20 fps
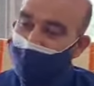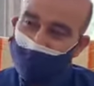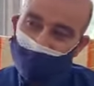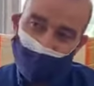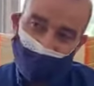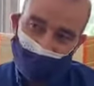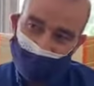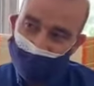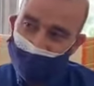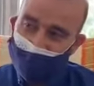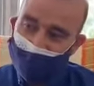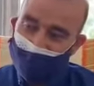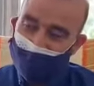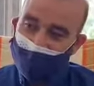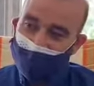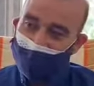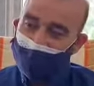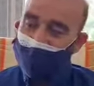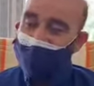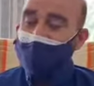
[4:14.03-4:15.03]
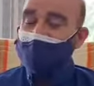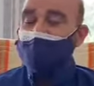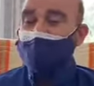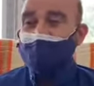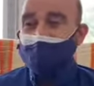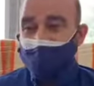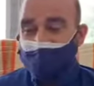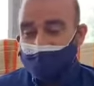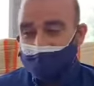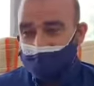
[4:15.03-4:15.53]
process starts.
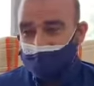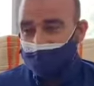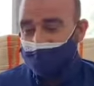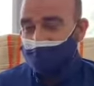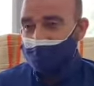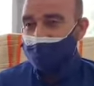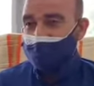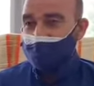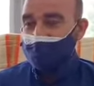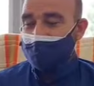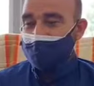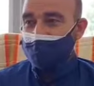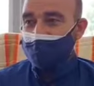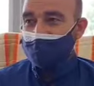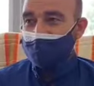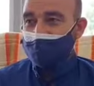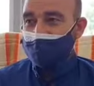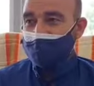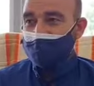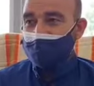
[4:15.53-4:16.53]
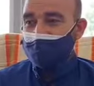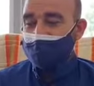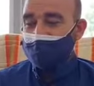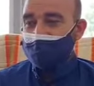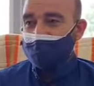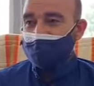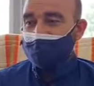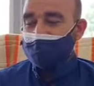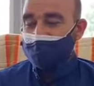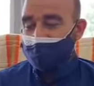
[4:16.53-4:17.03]
Once there is a ripening process,
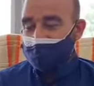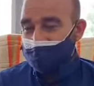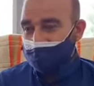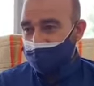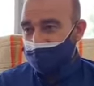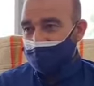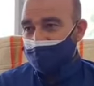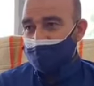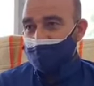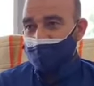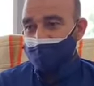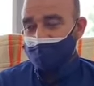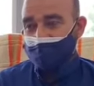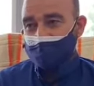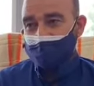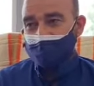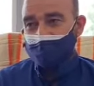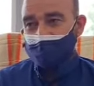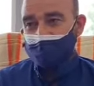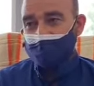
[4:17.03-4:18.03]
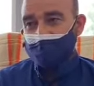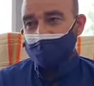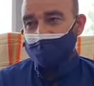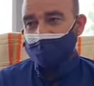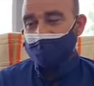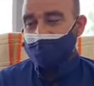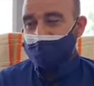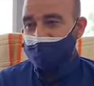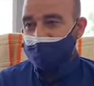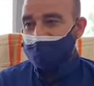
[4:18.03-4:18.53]
once the ripening process
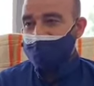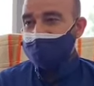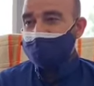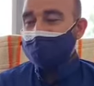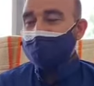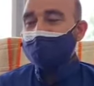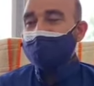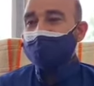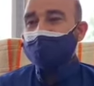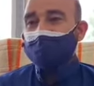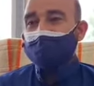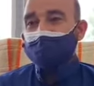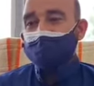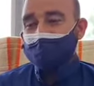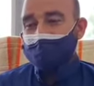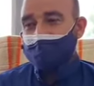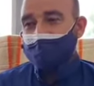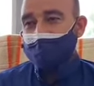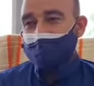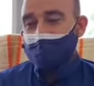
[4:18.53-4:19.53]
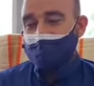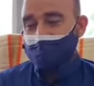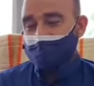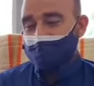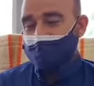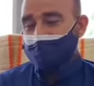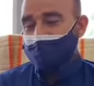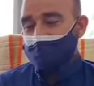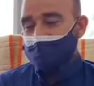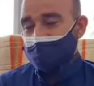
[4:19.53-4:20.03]
starts, what actually
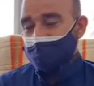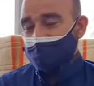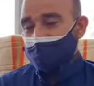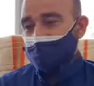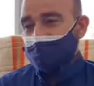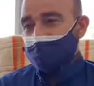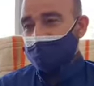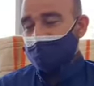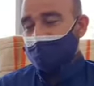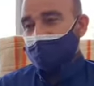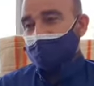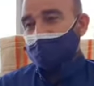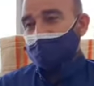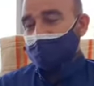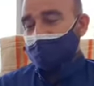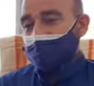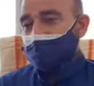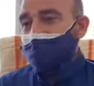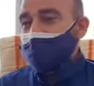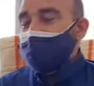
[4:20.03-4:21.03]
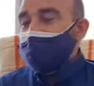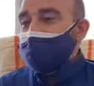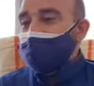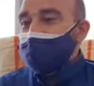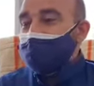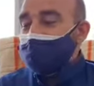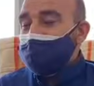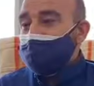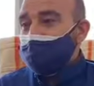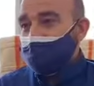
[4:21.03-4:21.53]
happens with the fruit,
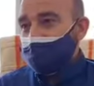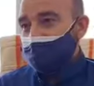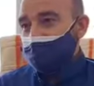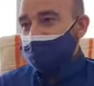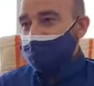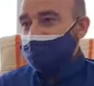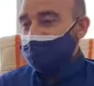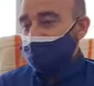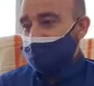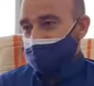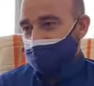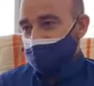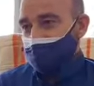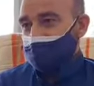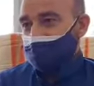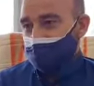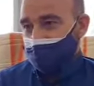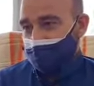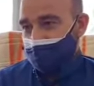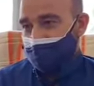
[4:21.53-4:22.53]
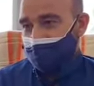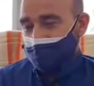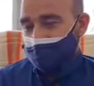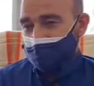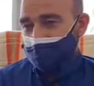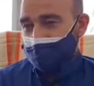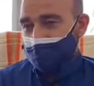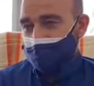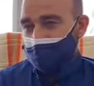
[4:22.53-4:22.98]
its quality starts deteriorating.